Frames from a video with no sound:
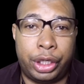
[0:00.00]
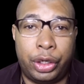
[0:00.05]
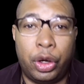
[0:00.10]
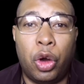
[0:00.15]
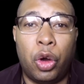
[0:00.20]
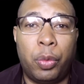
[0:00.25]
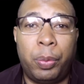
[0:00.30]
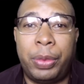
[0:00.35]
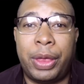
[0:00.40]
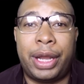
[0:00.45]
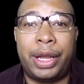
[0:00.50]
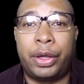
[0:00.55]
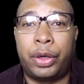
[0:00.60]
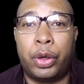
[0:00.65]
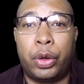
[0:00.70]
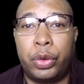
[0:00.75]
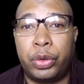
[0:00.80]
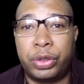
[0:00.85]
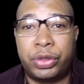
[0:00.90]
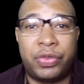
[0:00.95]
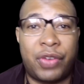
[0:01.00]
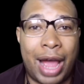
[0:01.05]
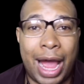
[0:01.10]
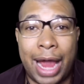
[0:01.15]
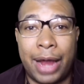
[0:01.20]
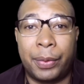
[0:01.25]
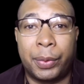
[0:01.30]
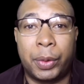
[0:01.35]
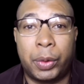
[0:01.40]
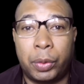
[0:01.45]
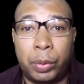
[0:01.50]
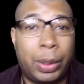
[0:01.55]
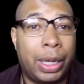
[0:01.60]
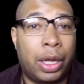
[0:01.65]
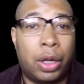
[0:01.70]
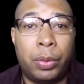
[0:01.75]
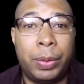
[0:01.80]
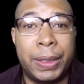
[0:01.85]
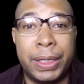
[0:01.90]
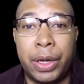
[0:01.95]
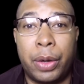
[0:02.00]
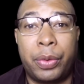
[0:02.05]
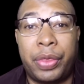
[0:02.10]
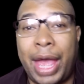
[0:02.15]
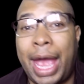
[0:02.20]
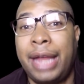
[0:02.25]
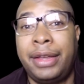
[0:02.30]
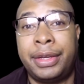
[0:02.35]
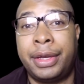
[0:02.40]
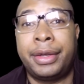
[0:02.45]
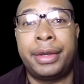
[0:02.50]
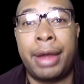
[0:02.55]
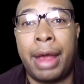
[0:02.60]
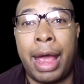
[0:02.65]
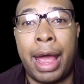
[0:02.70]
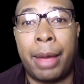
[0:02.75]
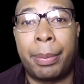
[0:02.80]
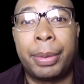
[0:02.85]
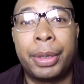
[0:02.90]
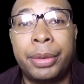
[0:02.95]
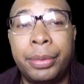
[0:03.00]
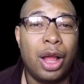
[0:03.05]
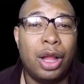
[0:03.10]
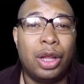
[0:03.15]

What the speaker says: and hope that it goes viral. Well, we know that didn't happen.